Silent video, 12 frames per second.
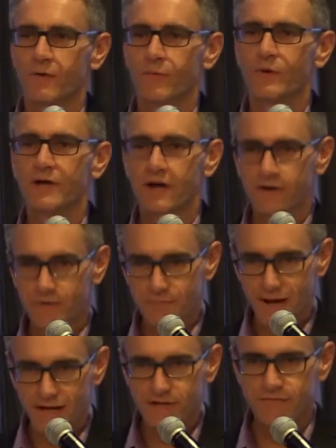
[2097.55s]
We are a
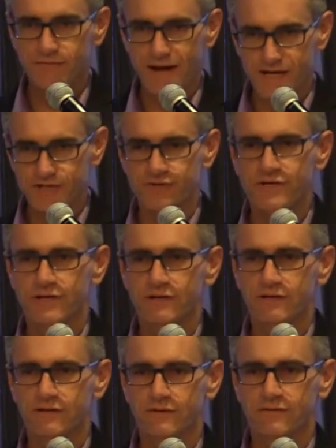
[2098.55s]
manufacturing
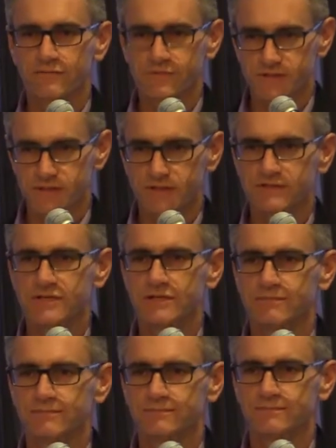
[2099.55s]
facility.
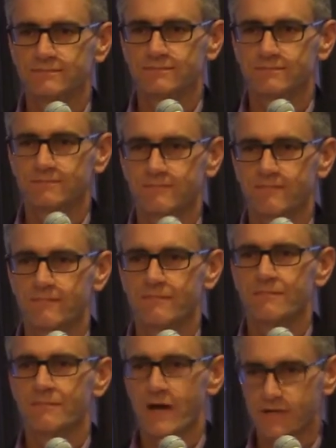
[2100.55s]

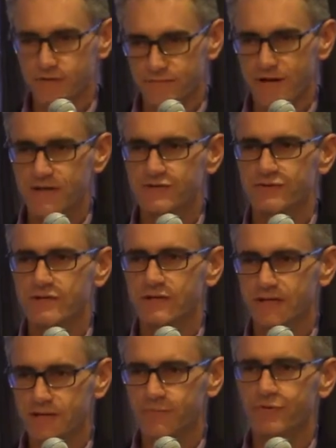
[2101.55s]
manufacturing
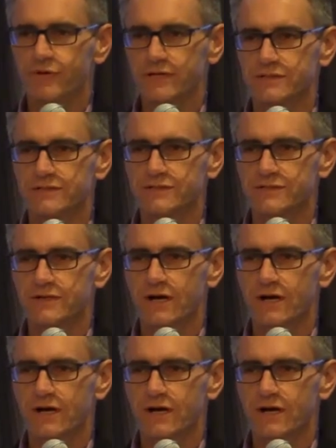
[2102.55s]
labor rates